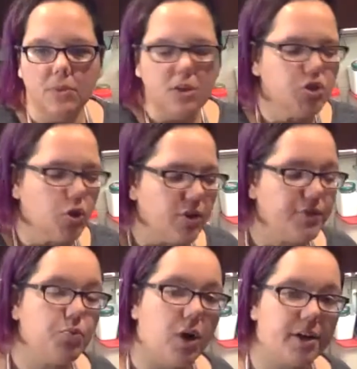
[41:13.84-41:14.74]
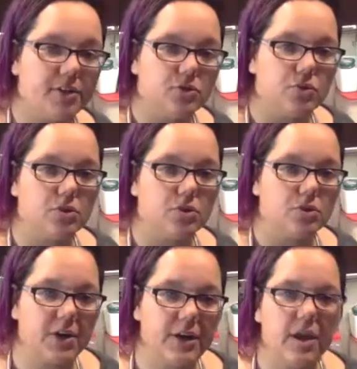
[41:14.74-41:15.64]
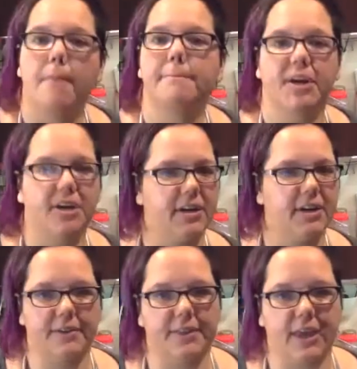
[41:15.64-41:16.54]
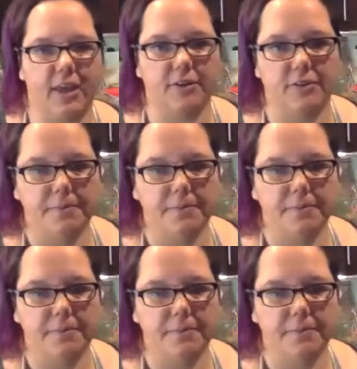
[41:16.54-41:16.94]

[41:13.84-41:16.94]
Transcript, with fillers: so if you want to use rosemary, put it in at the end.